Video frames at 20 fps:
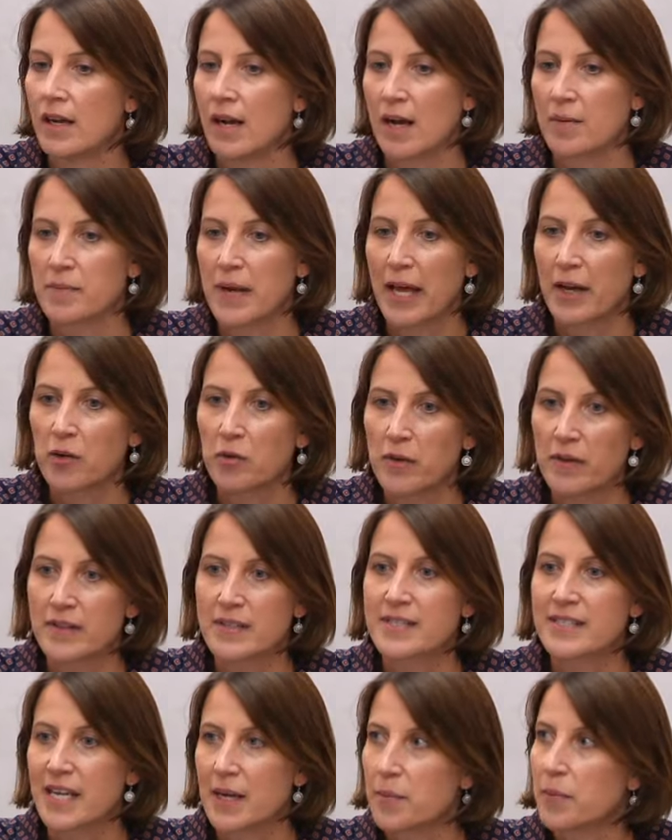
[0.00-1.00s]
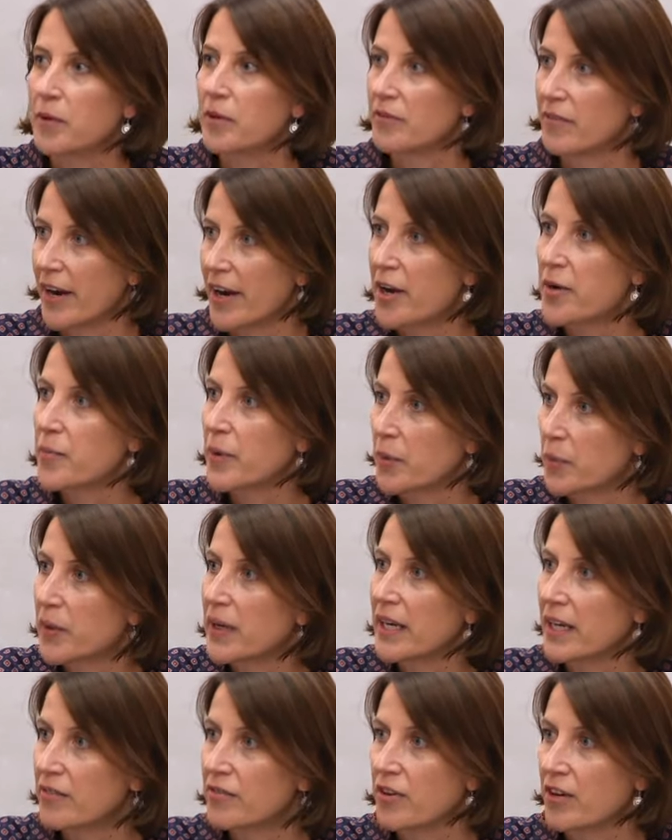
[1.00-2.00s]
not only the stable environment
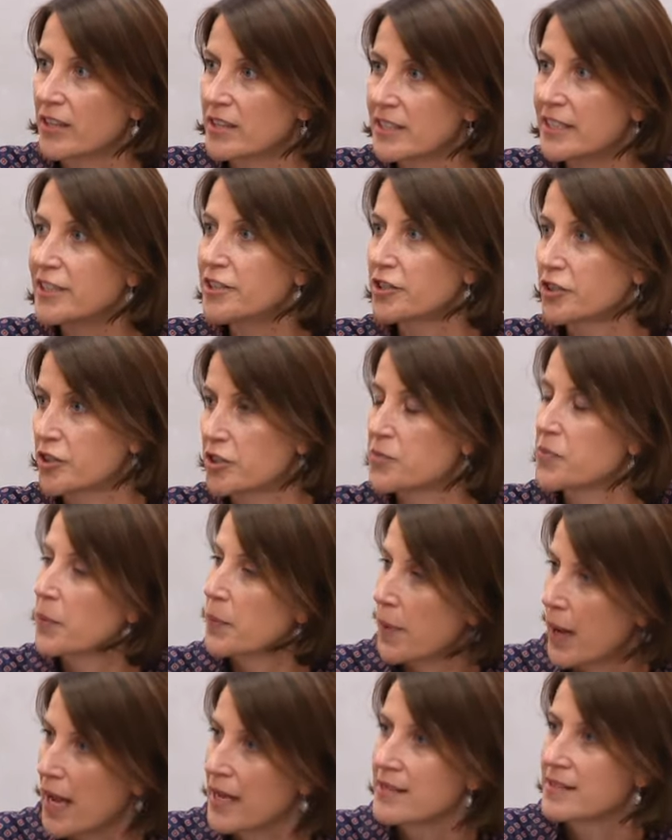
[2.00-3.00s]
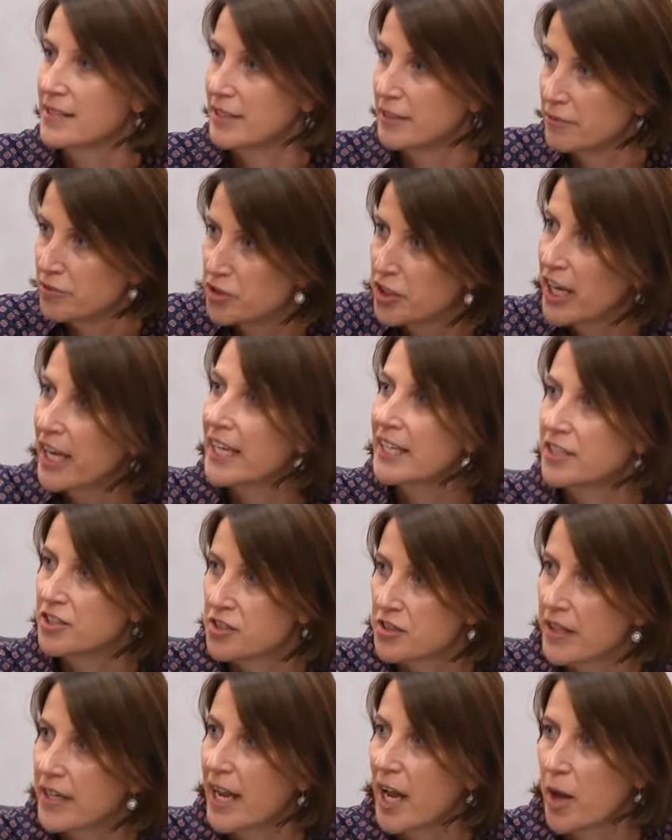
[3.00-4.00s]
we need for our teachers, but positive
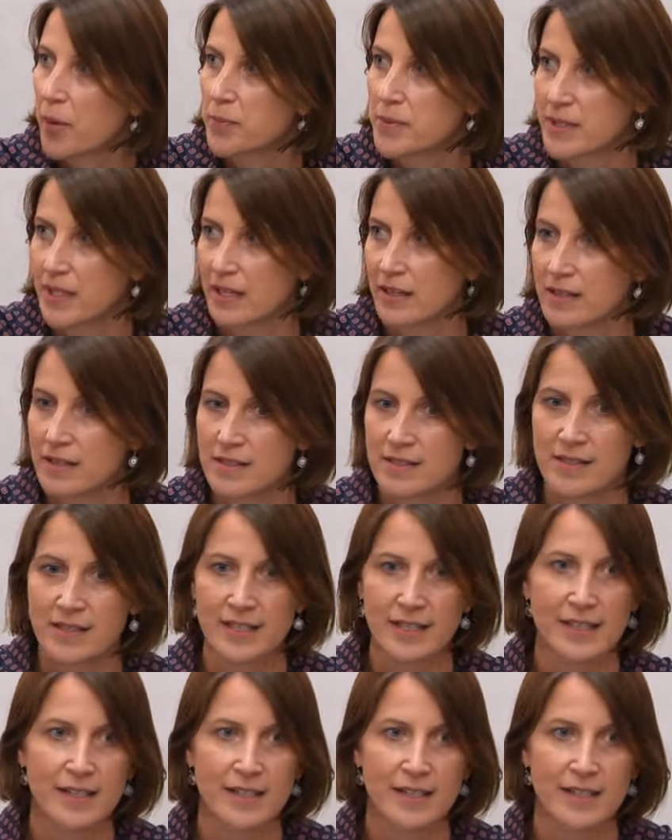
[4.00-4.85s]
change that helps us